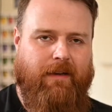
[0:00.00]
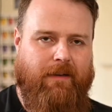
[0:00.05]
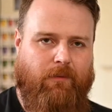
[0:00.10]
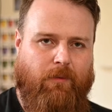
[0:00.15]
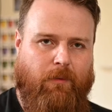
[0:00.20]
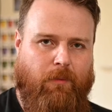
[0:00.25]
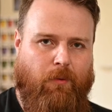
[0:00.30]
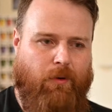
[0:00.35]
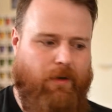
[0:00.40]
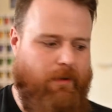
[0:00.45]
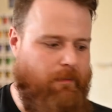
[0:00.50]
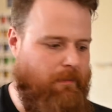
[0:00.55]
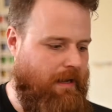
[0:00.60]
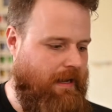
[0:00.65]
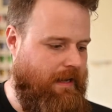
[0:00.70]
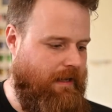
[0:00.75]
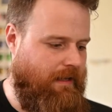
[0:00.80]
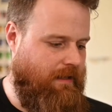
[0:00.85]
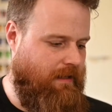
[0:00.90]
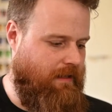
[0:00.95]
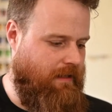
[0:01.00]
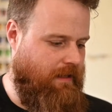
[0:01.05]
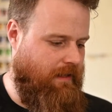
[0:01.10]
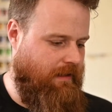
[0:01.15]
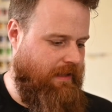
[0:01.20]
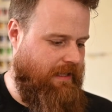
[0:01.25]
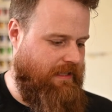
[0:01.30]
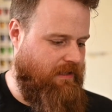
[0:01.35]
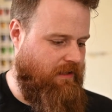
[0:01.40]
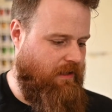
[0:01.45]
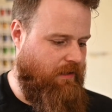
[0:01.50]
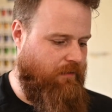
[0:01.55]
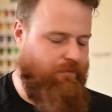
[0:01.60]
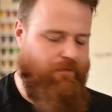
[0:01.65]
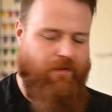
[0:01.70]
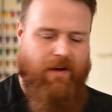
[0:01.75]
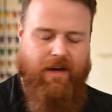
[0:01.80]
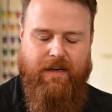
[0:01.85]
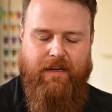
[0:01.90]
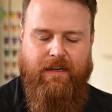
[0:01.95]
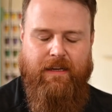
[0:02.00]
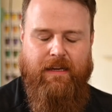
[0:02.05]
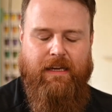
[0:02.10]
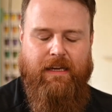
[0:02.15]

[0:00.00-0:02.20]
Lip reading: reporting bag. That's a lot of fun.